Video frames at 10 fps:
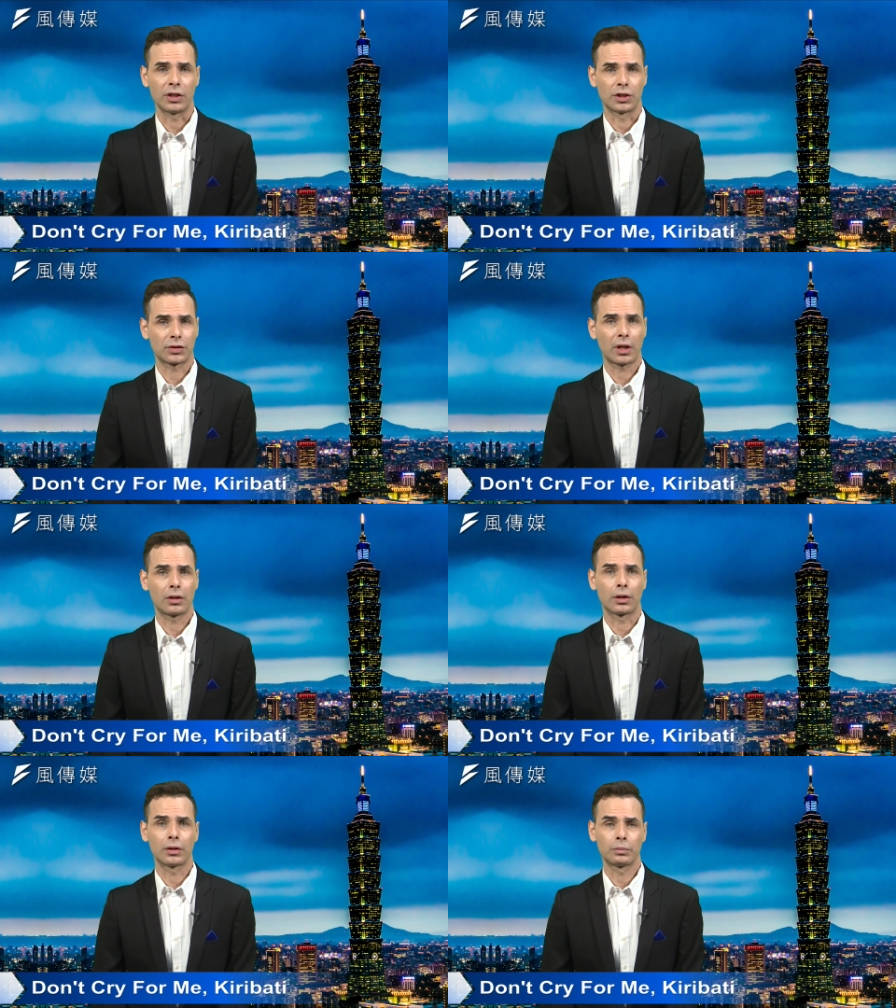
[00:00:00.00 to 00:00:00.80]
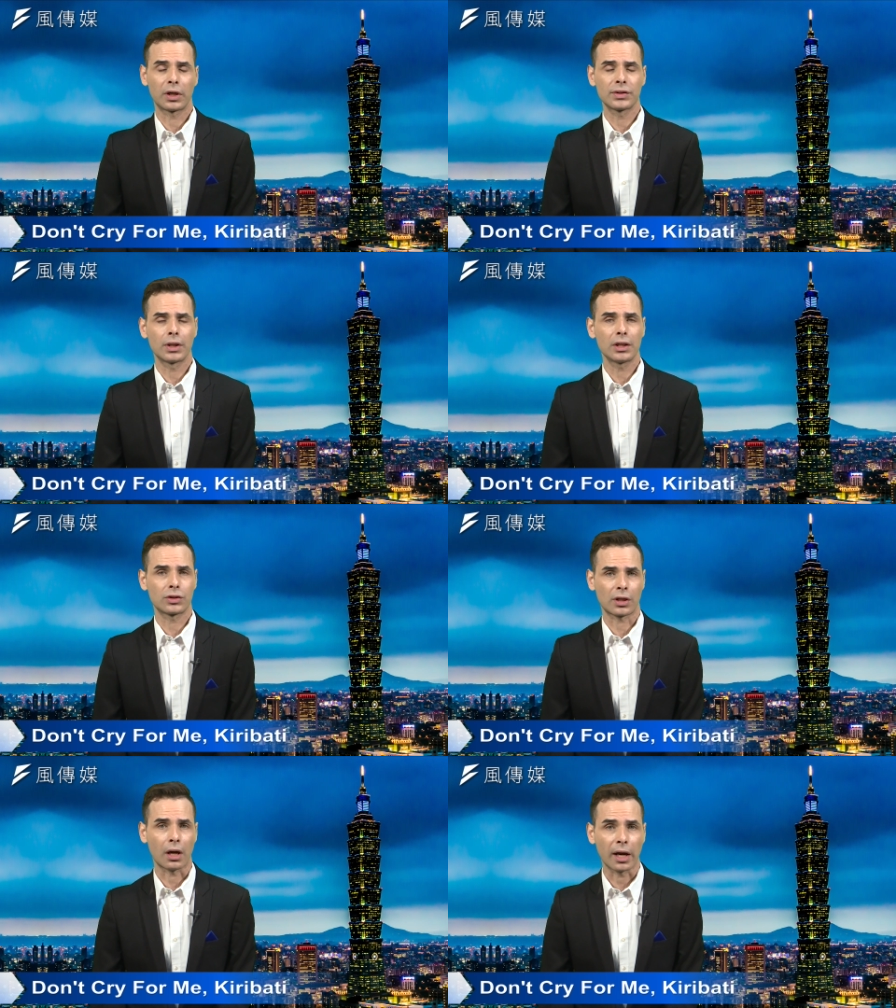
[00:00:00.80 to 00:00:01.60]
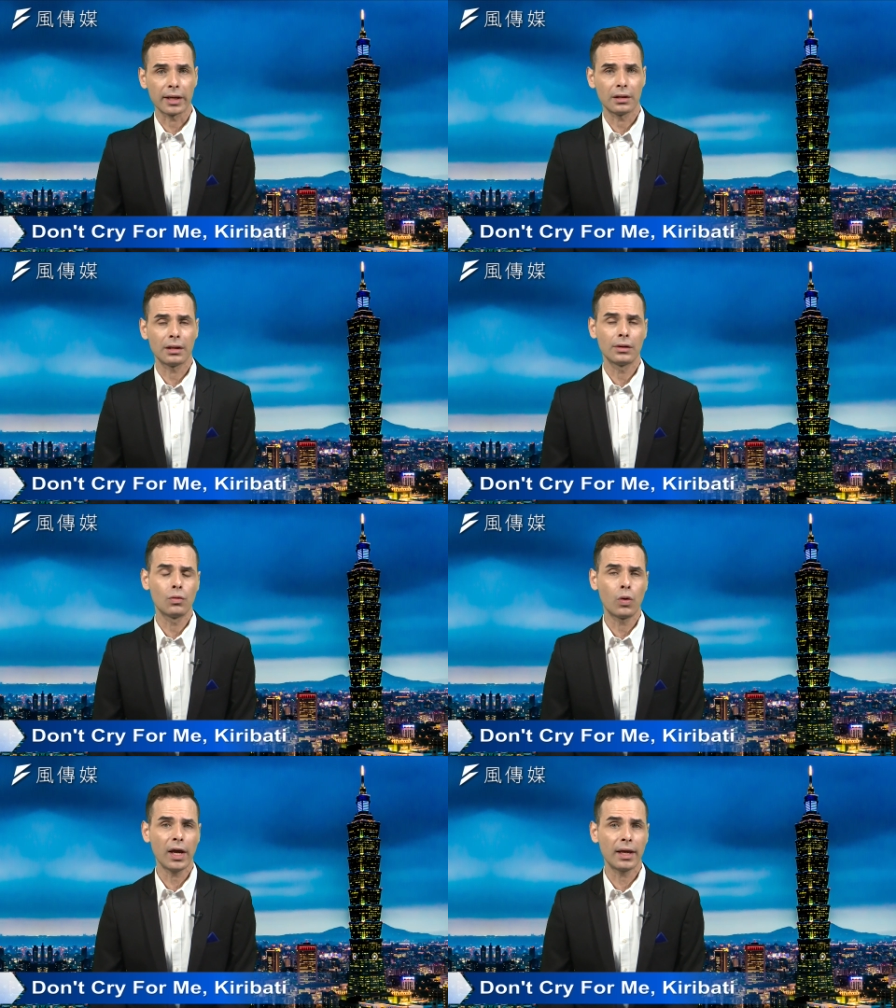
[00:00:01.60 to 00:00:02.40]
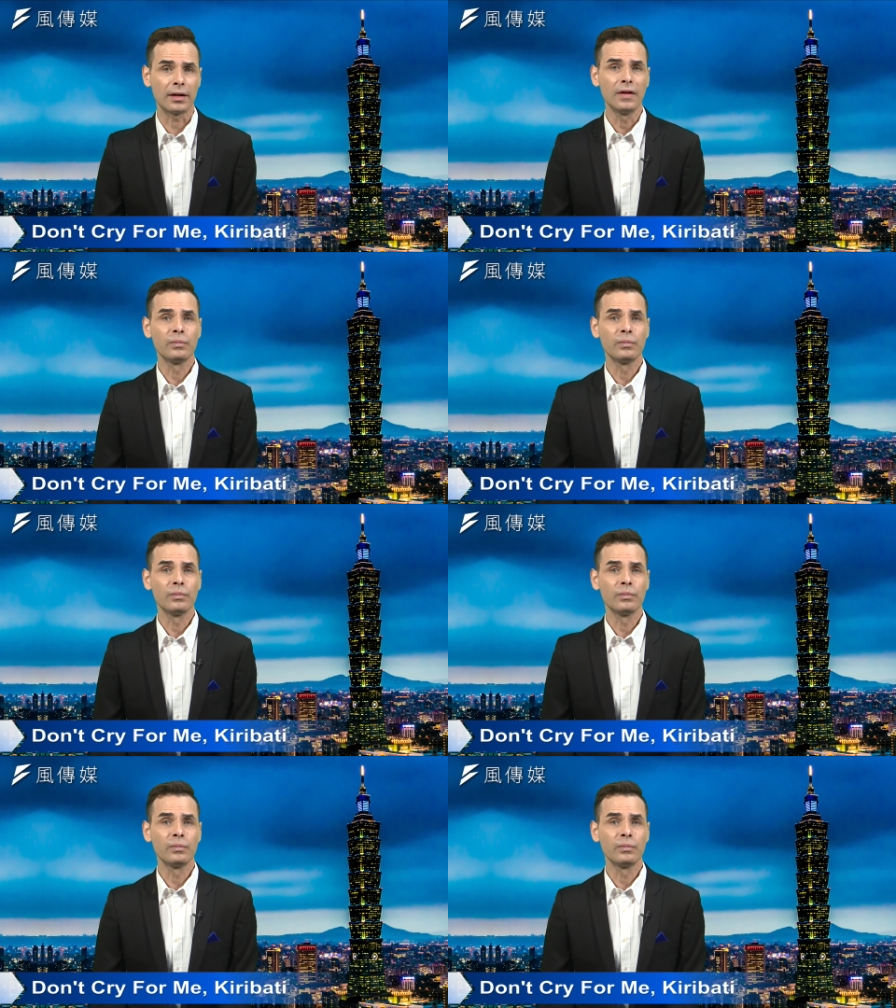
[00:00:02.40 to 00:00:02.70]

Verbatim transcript: just like current President Tsai Ing-wen.